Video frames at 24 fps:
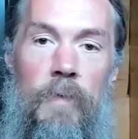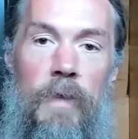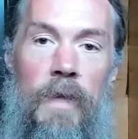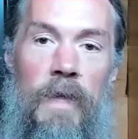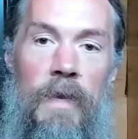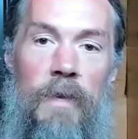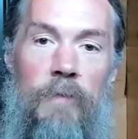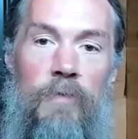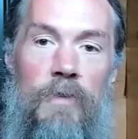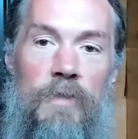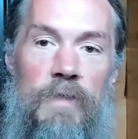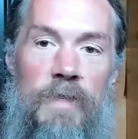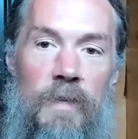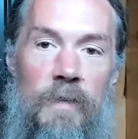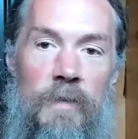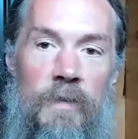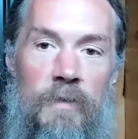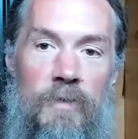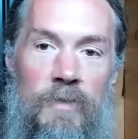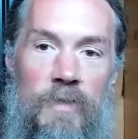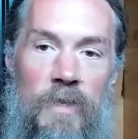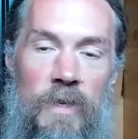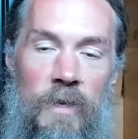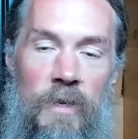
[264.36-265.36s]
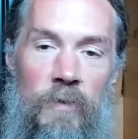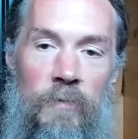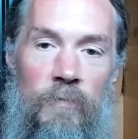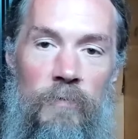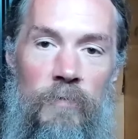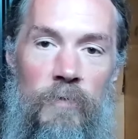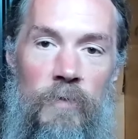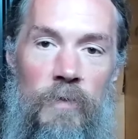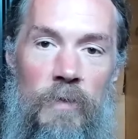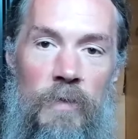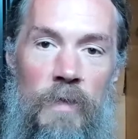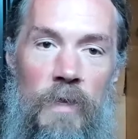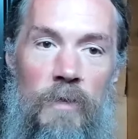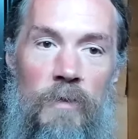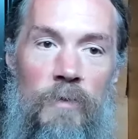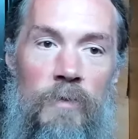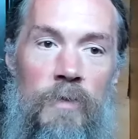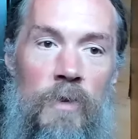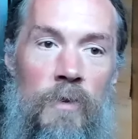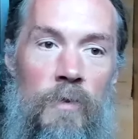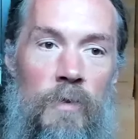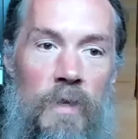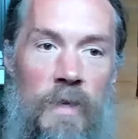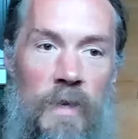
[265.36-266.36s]
And if you're telling yourself that you
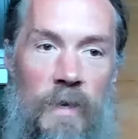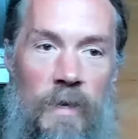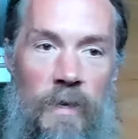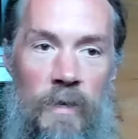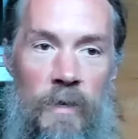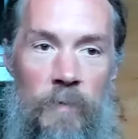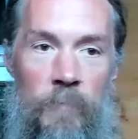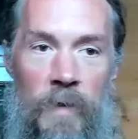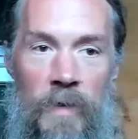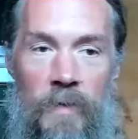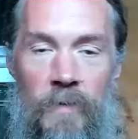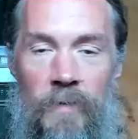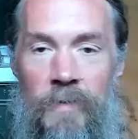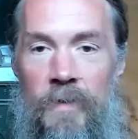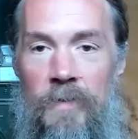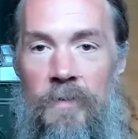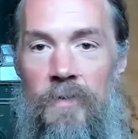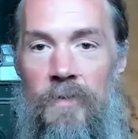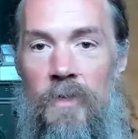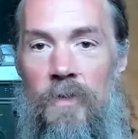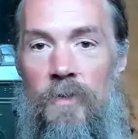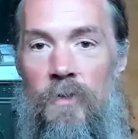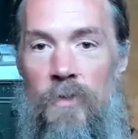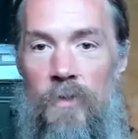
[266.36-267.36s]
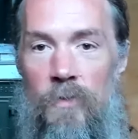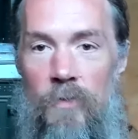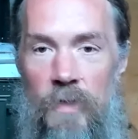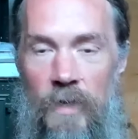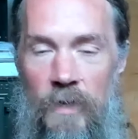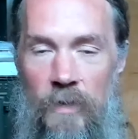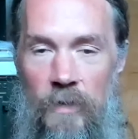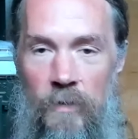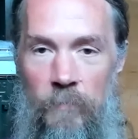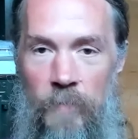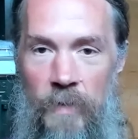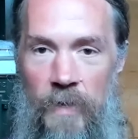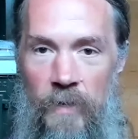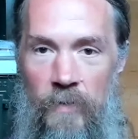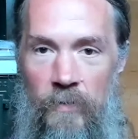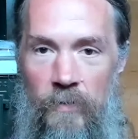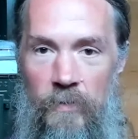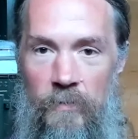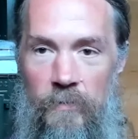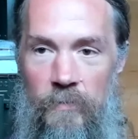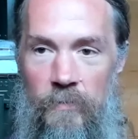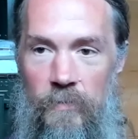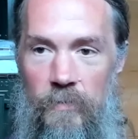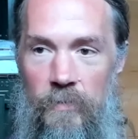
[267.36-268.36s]
don't care about the things that you do care
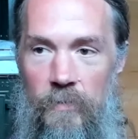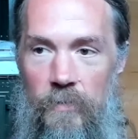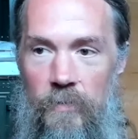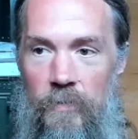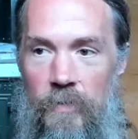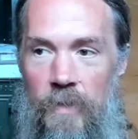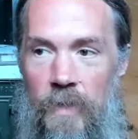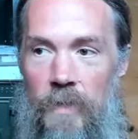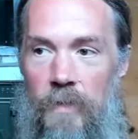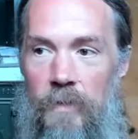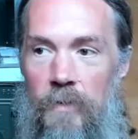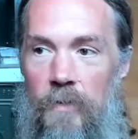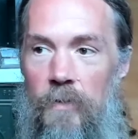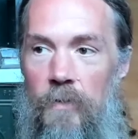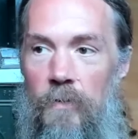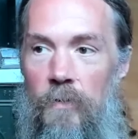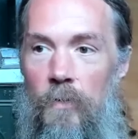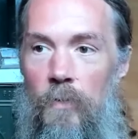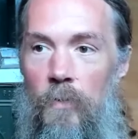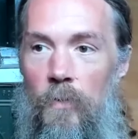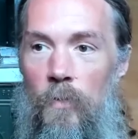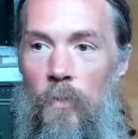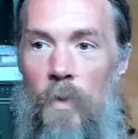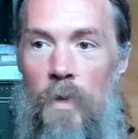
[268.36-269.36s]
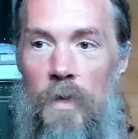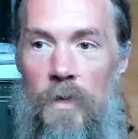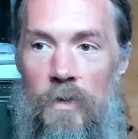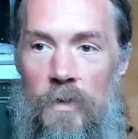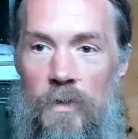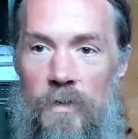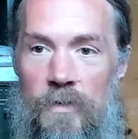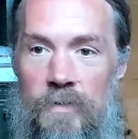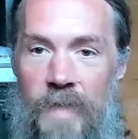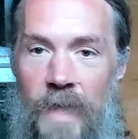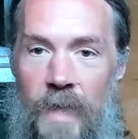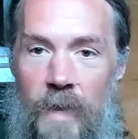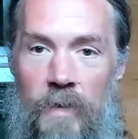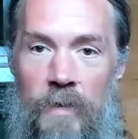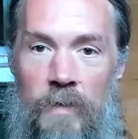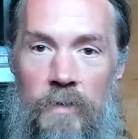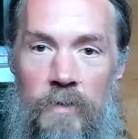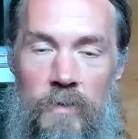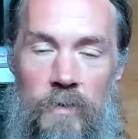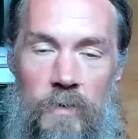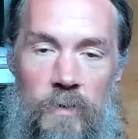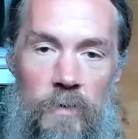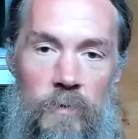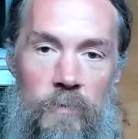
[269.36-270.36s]
about, then what good is that
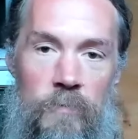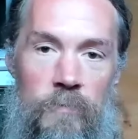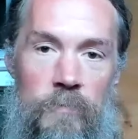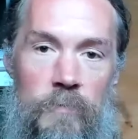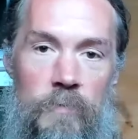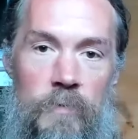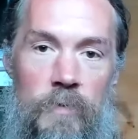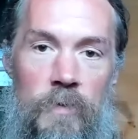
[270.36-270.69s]
going to do you?